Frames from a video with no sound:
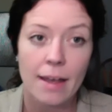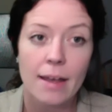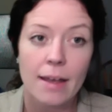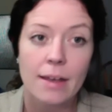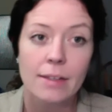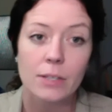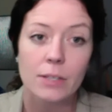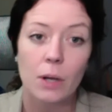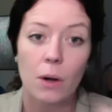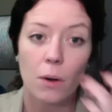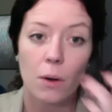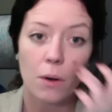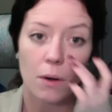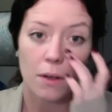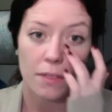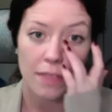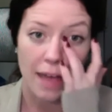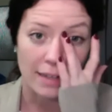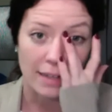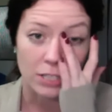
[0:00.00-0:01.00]
So
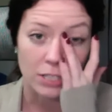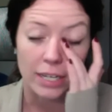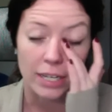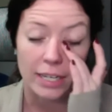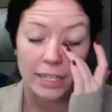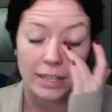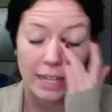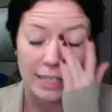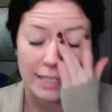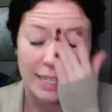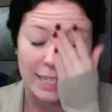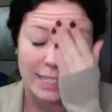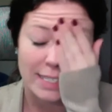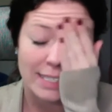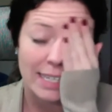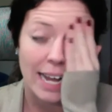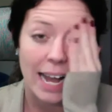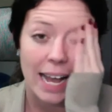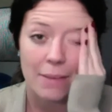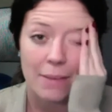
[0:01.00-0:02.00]
that takes
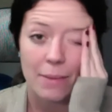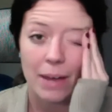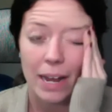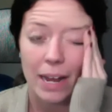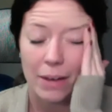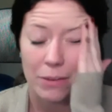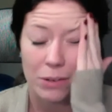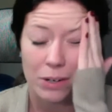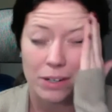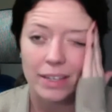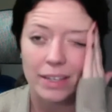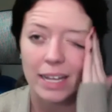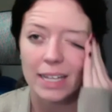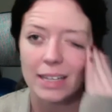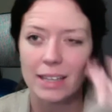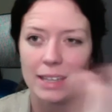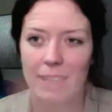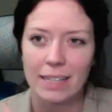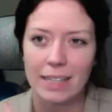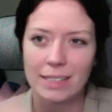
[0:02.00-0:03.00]
time, and I will
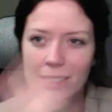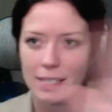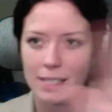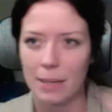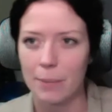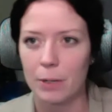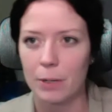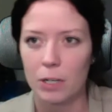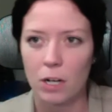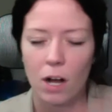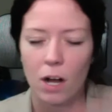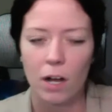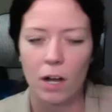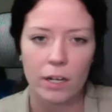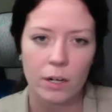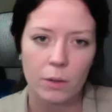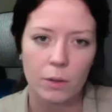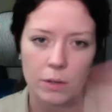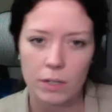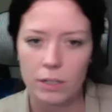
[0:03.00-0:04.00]
that's separate call. I
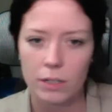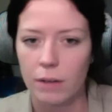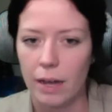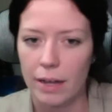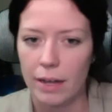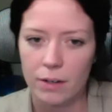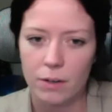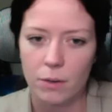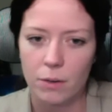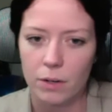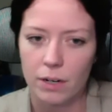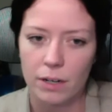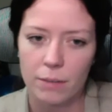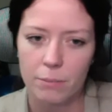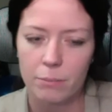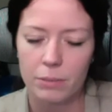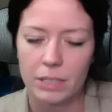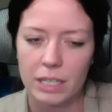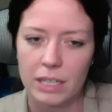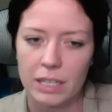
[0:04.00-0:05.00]
don't want to
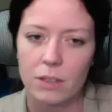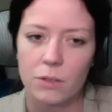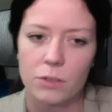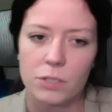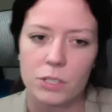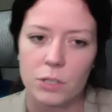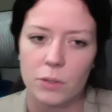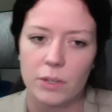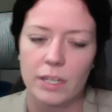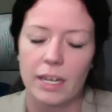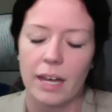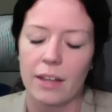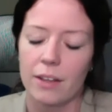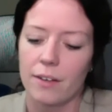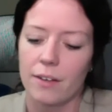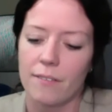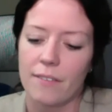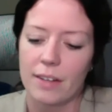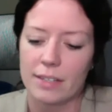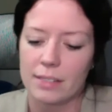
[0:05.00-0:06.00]
bleed those two together
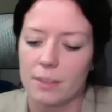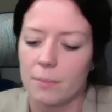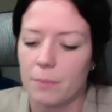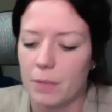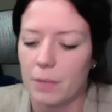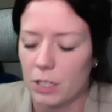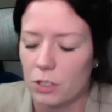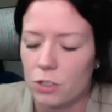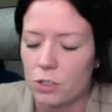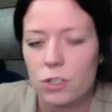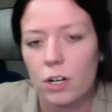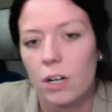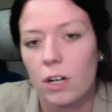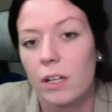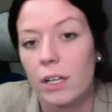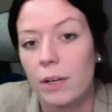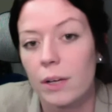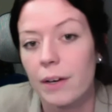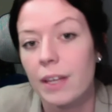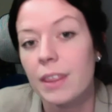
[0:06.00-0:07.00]
if that's something you're
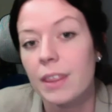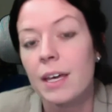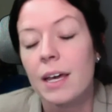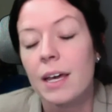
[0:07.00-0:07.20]
struggling with.